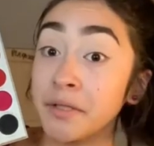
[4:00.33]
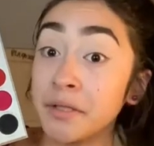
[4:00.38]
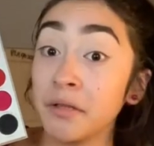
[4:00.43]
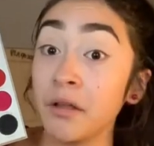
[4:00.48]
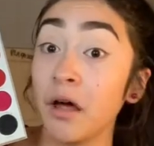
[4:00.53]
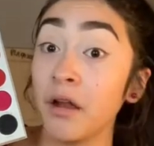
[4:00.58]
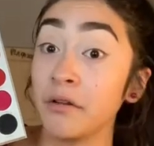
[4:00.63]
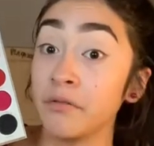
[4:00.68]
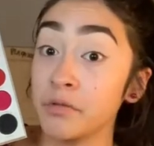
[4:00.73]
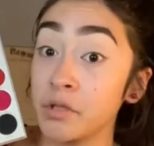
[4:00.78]
a
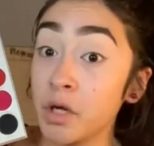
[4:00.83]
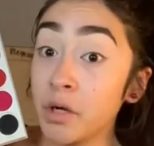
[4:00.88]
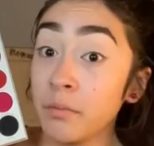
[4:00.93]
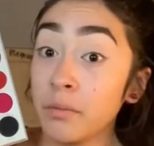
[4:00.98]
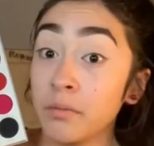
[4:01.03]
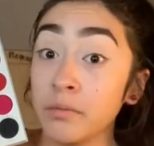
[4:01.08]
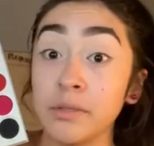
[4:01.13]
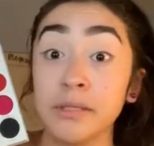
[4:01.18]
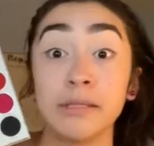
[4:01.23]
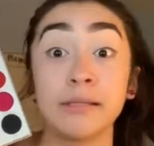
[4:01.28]
lot of
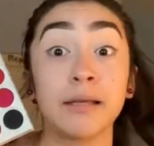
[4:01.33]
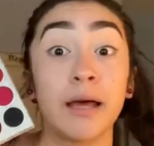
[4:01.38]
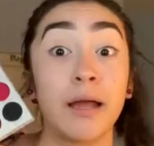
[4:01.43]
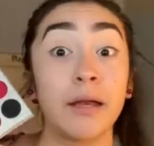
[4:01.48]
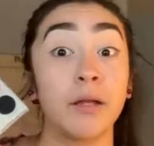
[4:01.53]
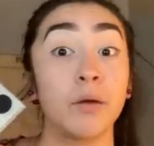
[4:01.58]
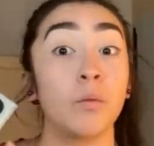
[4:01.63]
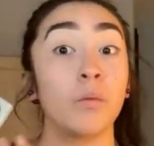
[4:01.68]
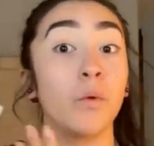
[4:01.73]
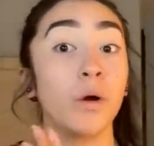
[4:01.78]
trouble
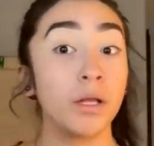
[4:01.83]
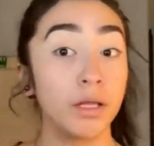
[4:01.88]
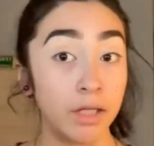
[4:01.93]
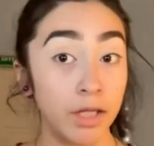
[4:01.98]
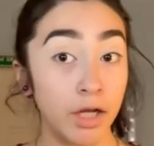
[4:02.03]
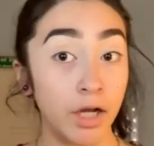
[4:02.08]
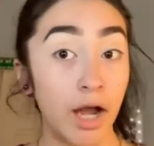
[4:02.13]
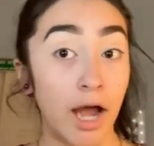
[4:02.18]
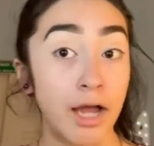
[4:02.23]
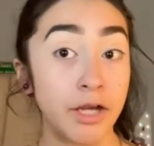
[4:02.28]
deciding what
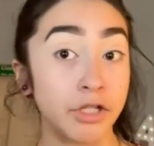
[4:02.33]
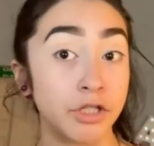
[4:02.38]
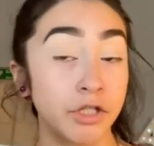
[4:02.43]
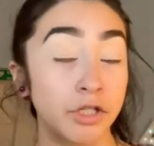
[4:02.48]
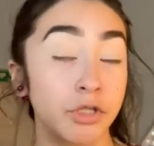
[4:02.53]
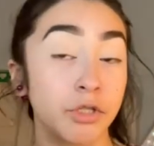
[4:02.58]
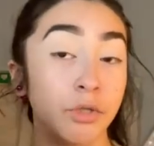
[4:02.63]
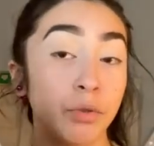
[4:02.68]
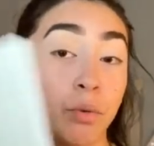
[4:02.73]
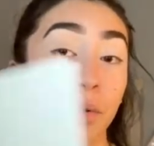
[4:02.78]
look I
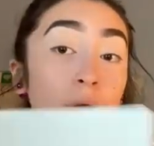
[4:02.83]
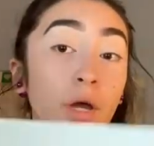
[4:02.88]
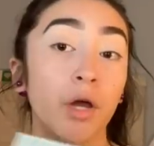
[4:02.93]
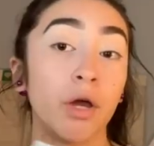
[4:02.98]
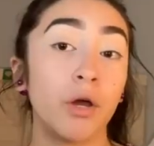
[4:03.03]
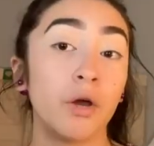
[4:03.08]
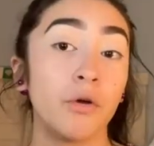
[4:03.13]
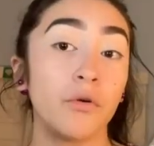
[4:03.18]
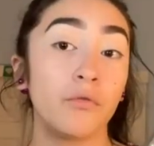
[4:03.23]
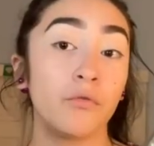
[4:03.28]
should do
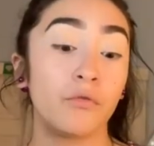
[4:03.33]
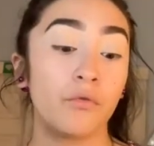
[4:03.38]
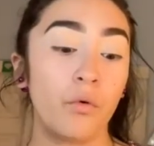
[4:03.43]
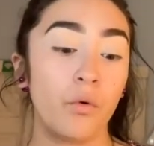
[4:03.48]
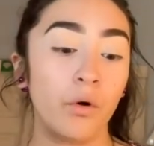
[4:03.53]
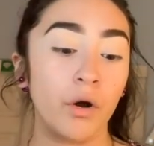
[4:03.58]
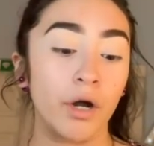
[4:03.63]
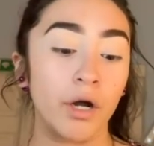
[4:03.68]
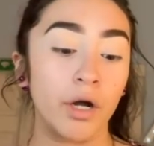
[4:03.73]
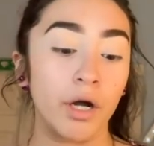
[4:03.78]

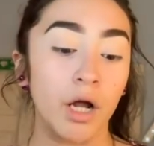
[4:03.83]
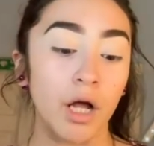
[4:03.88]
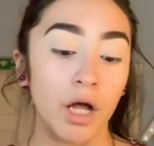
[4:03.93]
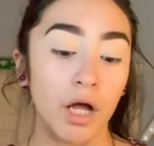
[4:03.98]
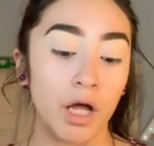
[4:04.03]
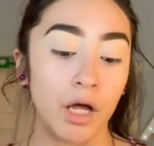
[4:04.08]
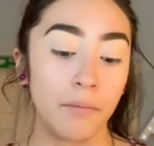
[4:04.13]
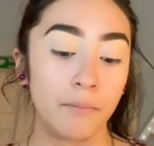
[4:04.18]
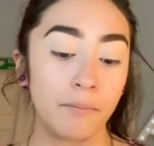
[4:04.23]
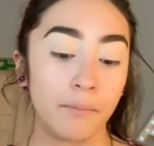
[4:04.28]
for
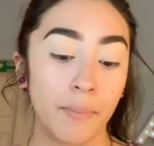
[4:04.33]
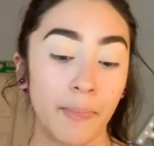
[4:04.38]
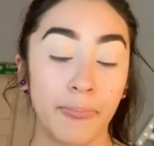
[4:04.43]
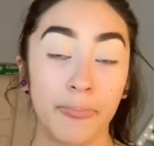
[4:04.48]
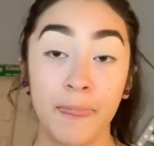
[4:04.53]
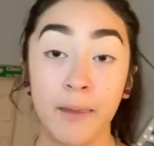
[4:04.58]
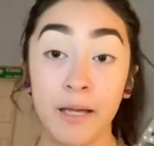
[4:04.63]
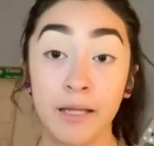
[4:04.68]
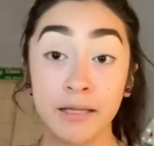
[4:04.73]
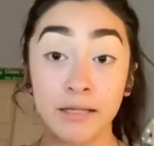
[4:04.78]

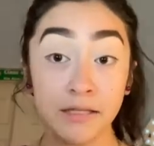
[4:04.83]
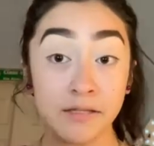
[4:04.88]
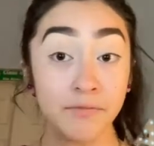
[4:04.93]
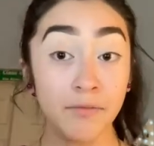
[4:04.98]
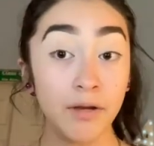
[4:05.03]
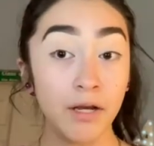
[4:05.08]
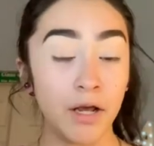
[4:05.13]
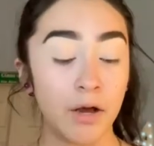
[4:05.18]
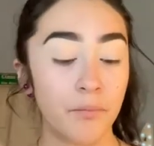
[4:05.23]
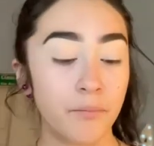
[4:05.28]
this
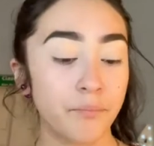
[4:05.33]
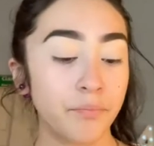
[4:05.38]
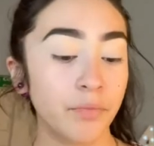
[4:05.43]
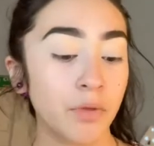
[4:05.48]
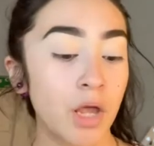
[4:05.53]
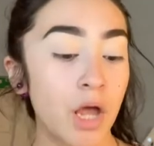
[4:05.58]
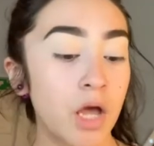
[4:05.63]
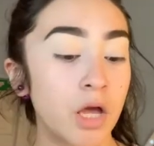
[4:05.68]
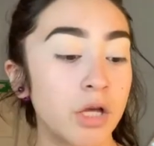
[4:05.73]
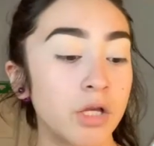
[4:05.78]
video.
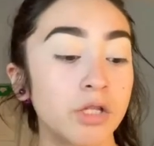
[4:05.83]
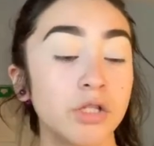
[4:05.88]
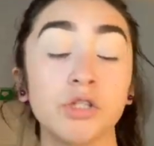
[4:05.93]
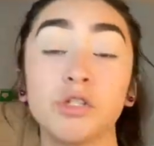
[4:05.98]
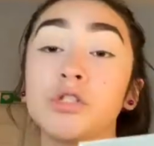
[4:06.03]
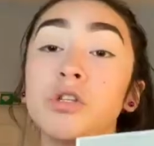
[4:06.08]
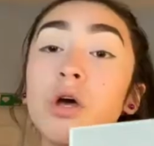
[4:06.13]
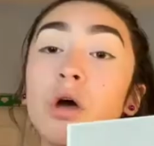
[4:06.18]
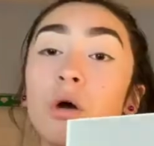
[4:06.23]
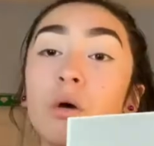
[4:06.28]

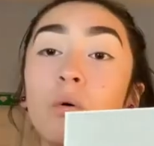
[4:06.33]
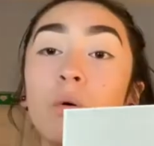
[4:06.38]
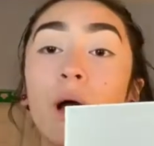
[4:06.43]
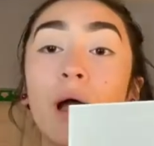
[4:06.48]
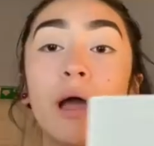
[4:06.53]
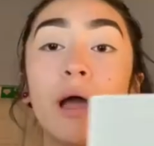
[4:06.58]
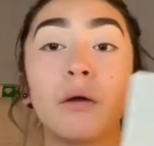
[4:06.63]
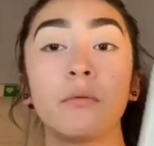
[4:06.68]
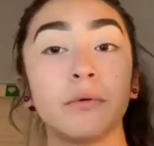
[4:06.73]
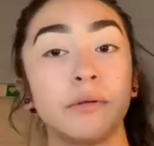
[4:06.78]
So
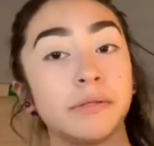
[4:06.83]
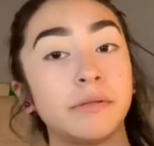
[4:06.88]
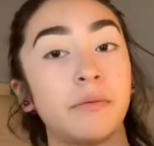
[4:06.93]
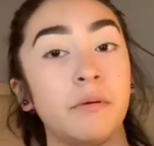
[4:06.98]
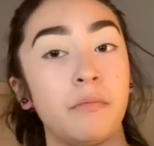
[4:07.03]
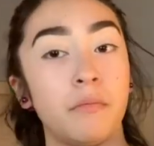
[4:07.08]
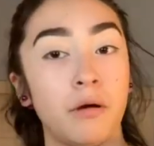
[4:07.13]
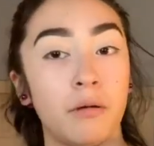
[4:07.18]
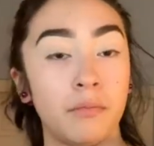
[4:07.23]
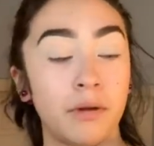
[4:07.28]
I went to
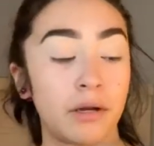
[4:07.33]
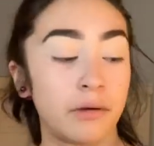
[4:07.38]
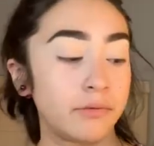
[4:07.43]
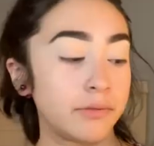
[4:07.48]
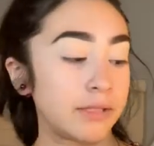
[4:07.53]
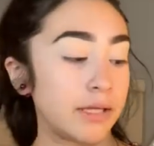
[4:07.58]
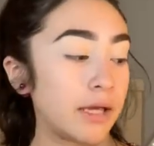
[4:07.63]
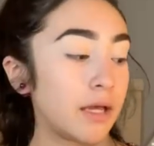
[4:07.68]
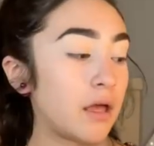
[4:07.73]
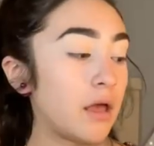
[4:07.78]
my mom and I was
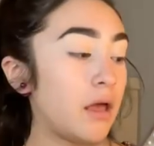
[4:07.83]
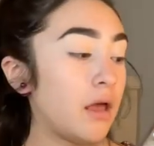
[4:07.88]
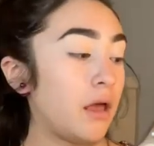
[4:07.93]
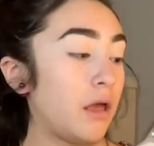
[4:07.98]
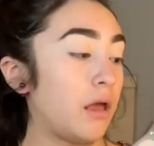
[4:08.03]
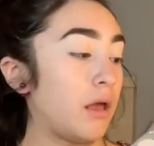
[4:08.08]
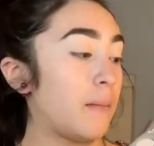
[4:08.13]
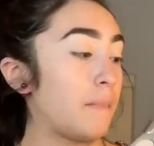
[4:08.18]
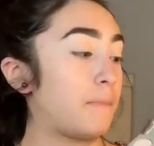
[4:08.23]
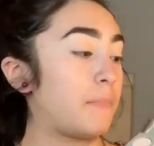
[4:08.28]
like,
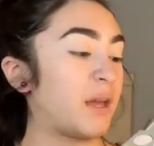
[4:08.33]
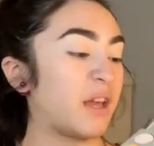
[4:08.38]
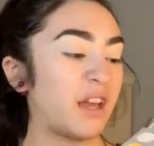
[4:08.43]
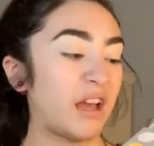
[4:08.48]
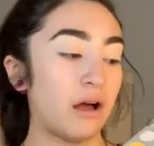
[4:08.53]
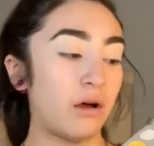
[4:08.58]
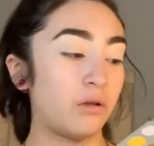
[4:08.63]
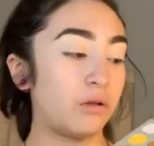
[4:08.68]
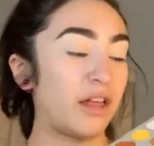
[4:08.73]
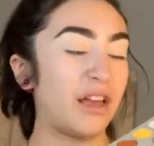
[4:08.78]
pick
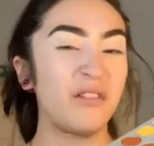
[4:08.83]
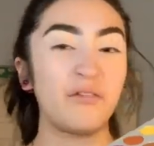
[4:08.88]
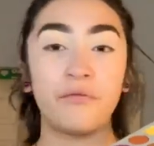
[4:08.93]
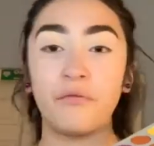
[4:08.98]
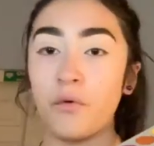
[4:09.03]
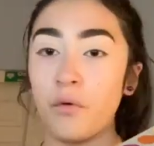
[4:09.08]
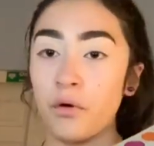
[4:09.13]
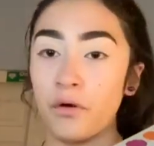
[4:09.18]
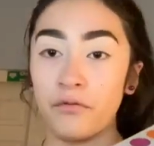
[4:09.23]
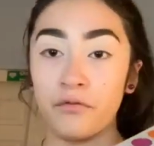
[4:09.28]
out like
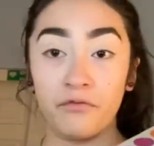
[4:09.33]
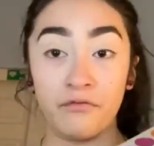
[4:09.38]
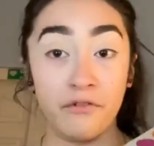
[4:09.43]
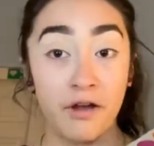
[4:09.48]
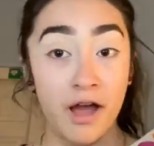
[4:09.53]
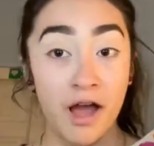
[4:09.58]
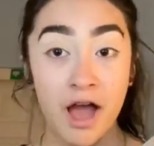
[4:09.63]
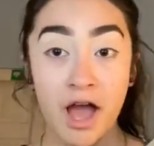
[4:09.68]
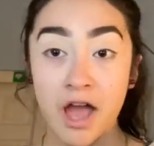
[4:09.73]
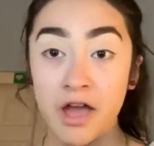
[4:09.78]
4 or
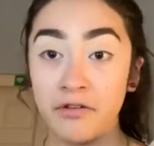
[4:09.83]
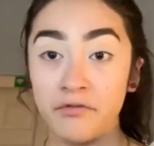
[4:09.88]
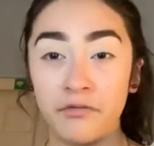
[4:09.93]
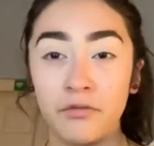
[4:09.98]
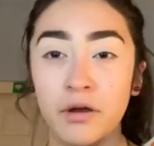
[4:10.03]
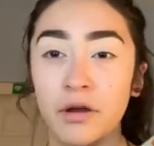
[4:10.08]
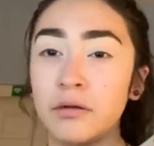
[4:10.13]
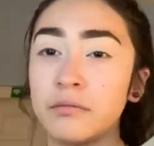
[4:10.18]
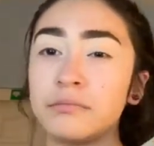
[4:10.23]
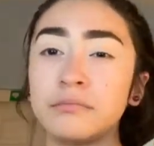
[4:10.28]
5,
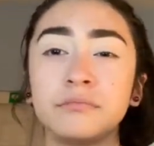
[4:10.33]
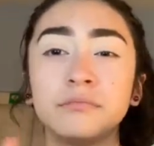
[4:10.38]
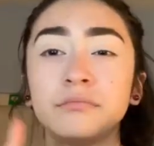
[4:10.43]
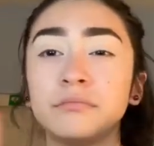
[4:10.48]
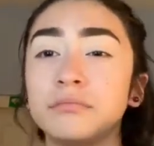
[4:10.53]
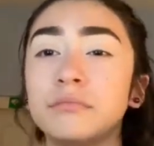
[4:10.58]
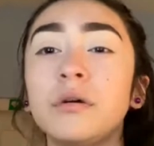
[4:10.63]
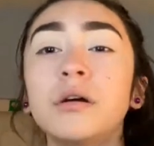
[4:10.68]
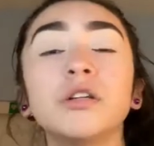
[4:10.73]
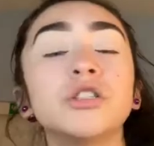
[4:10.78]

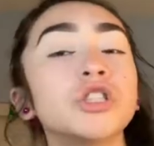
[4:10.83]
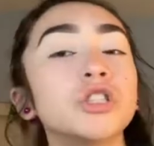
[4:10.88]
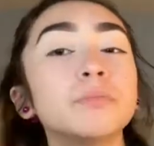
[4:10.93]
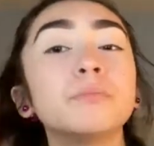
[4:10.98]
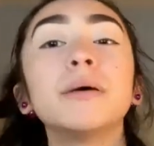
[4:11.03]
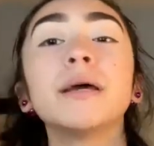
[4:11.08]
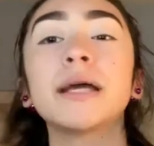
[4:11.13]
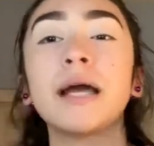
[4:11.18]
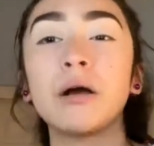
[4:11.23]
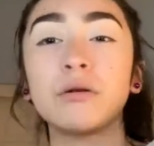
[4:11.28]
just
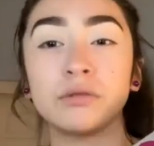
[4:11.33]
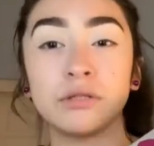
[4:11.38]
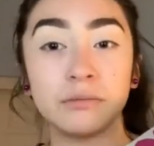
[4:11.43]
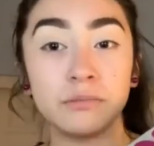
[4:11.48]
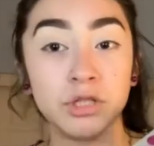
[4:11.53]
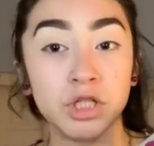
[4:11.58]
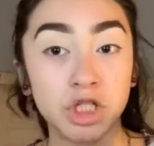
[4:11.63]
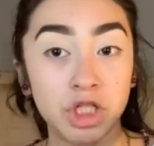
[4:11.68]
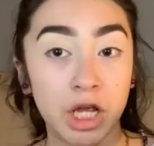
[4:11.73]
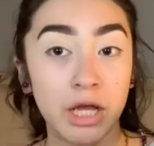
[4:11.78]
pick out some
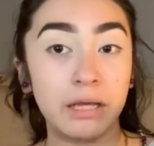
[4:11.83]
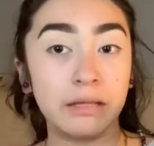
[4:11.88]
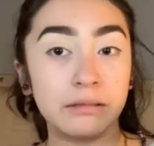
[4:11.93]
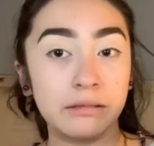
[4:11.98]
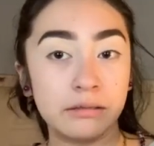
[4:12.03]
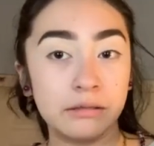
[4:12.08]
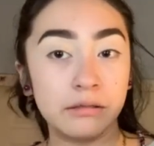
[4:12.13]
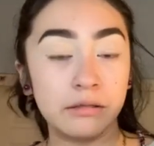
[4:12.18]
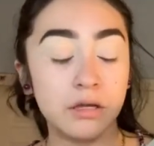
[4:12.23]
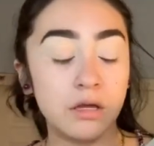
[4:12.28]

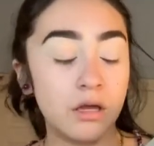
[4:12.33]
shades